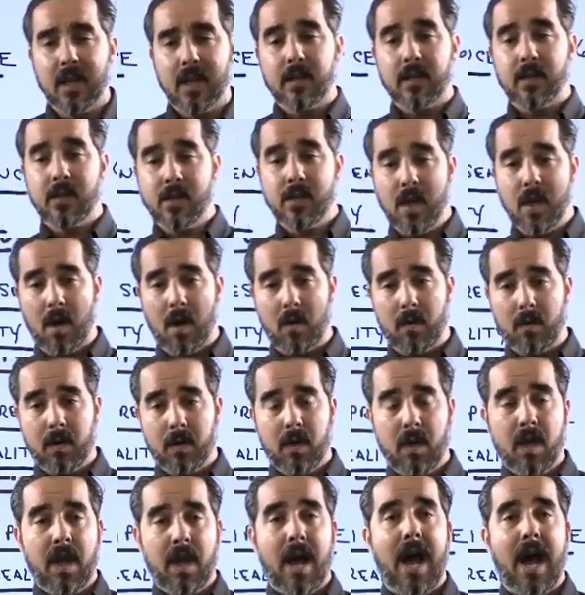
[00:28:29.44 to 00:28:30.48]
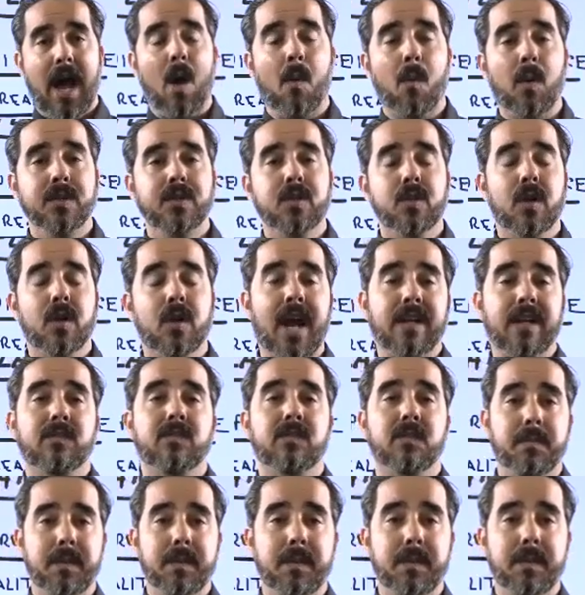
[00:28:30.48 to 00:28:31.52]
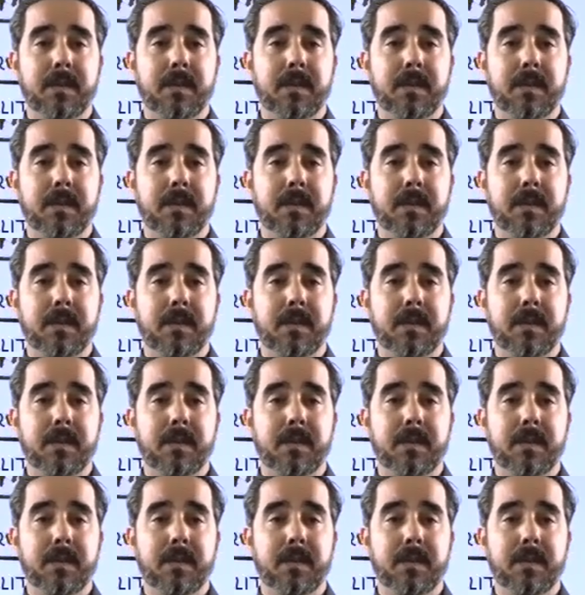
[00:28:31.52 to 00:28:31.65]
No. I want you guys to be